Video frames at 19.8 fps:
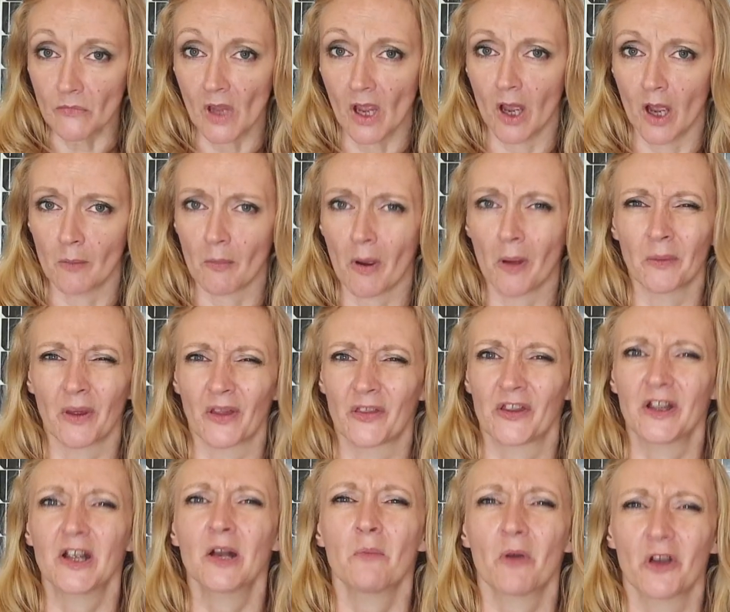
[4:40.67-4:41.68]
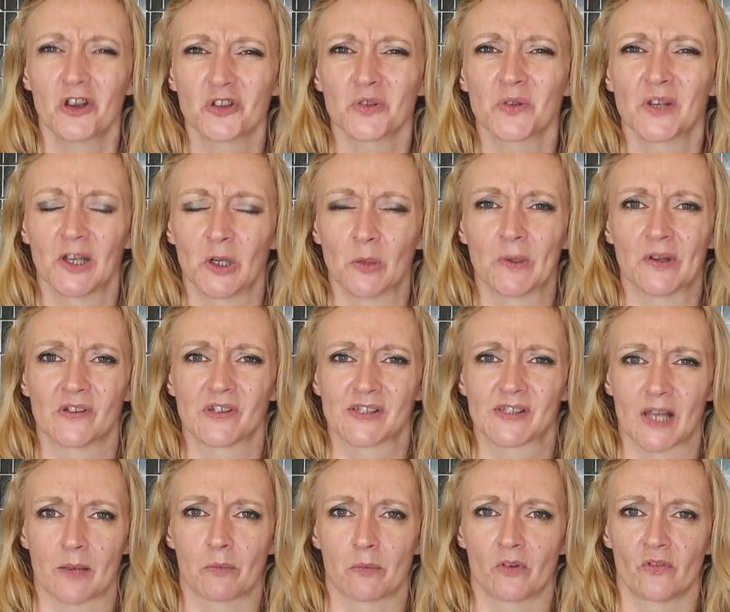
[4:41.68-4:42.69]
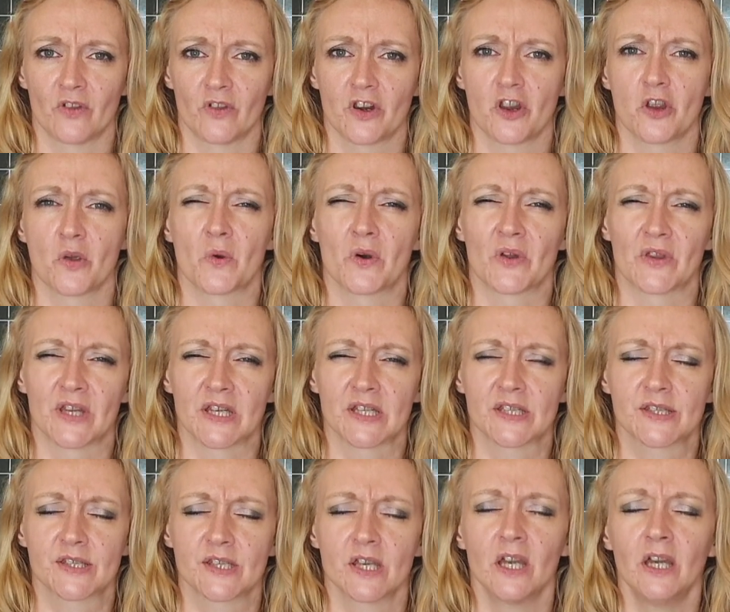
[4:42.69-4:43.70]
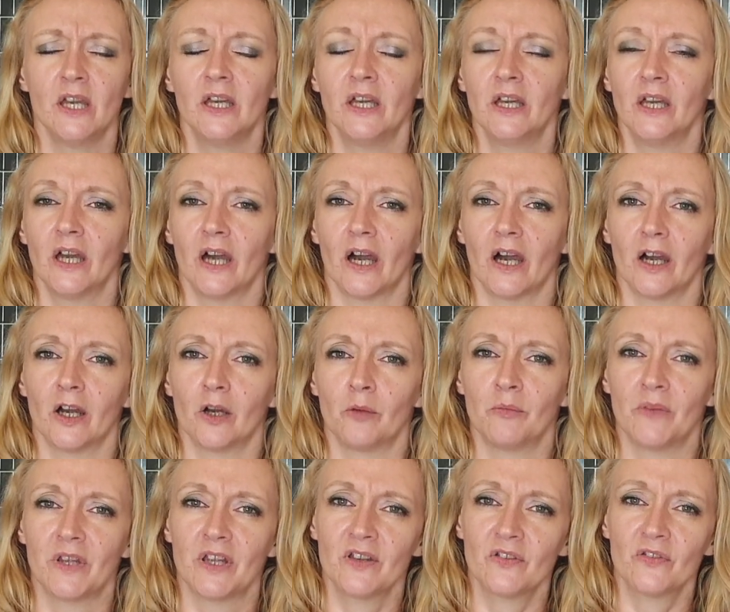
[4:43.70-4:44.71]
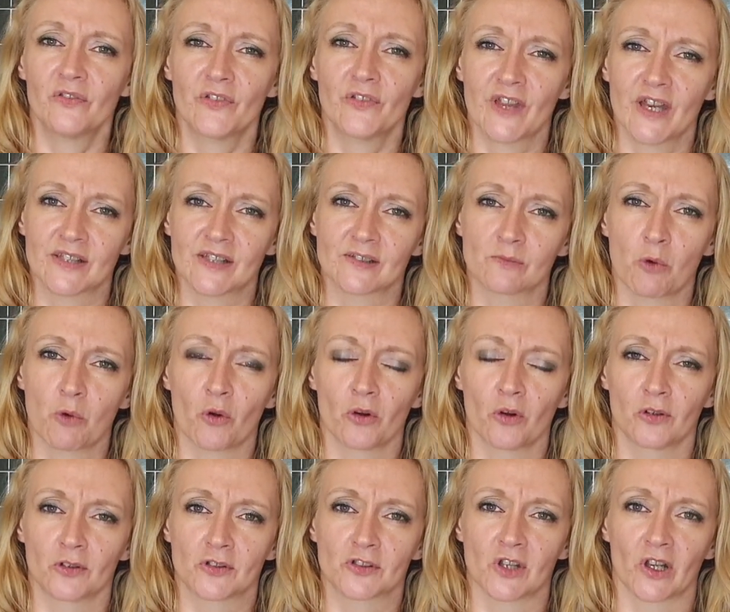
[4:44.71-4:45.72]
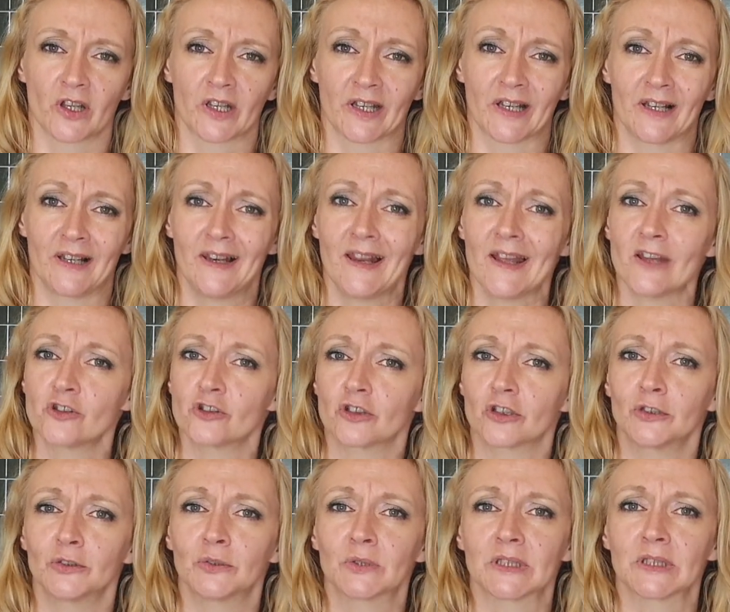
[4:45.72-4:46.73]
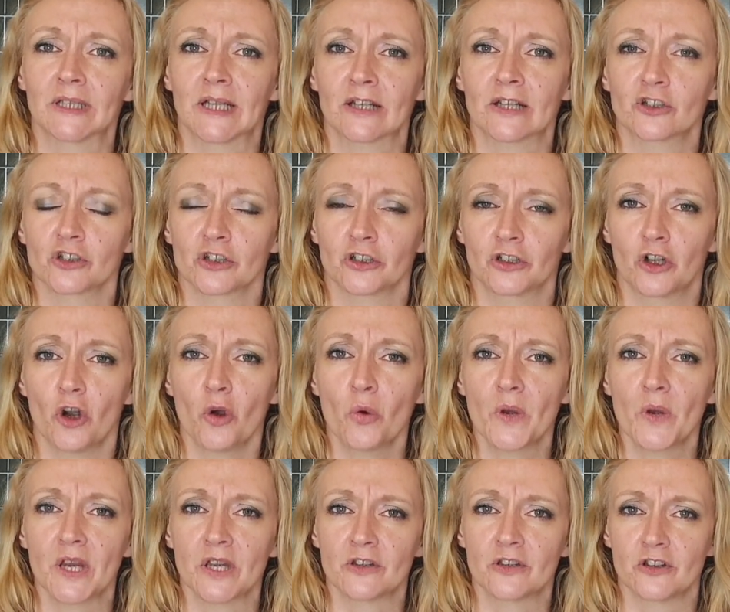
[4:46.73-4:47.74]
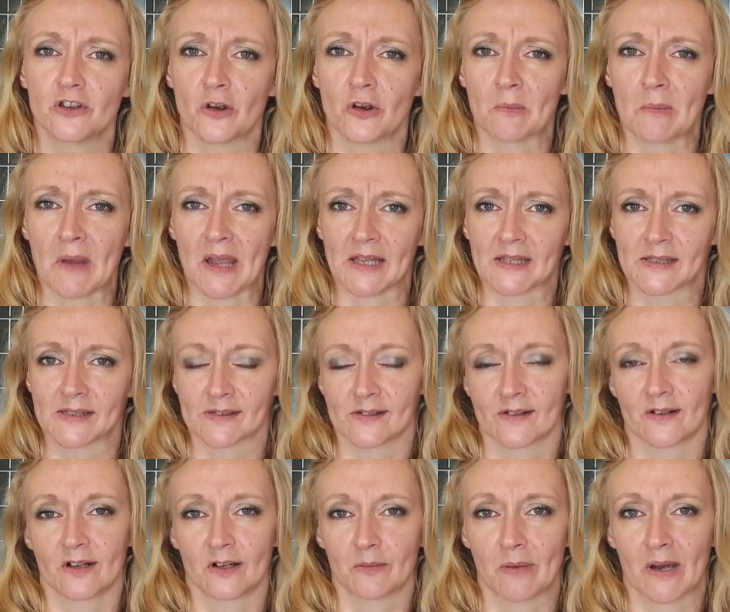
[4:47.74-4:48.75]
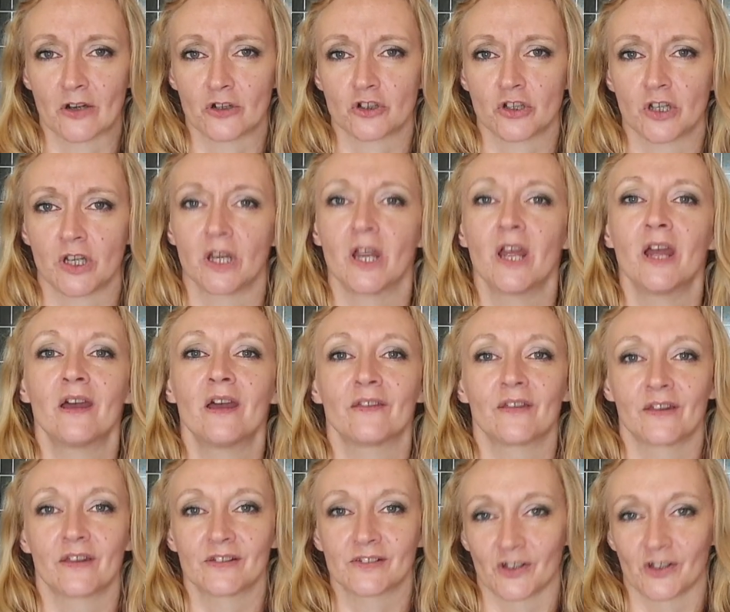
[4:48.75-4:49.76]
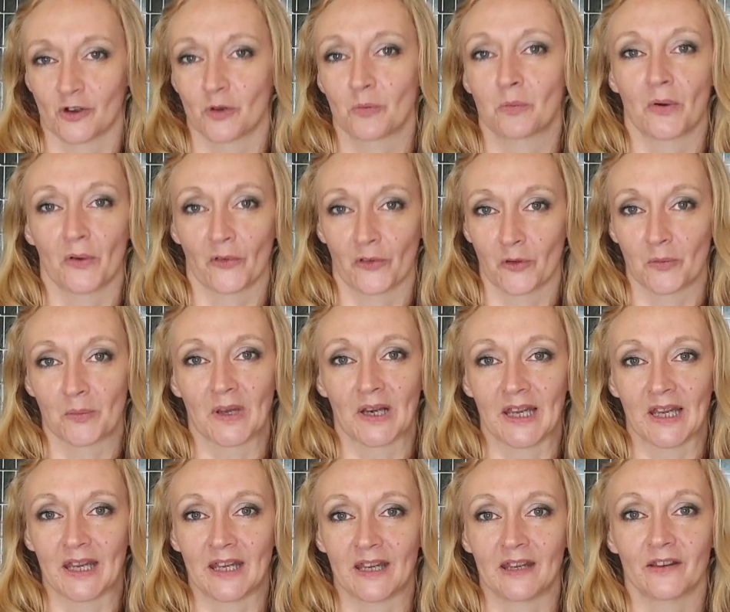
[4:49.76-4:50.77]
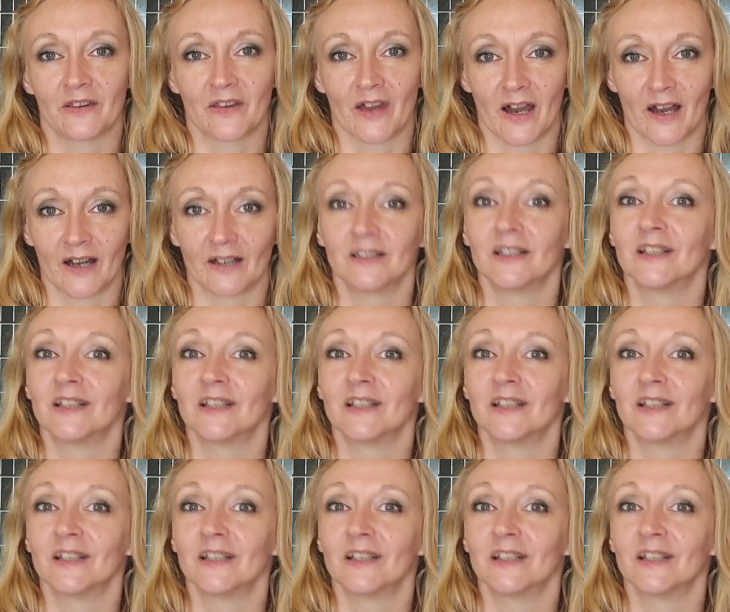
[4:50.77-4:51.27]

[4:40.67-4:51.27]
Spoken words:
I think I might do a little bit of a separate video on this. If there's what looks like an electrical connection going into your main starter battery, then there's a good possibility that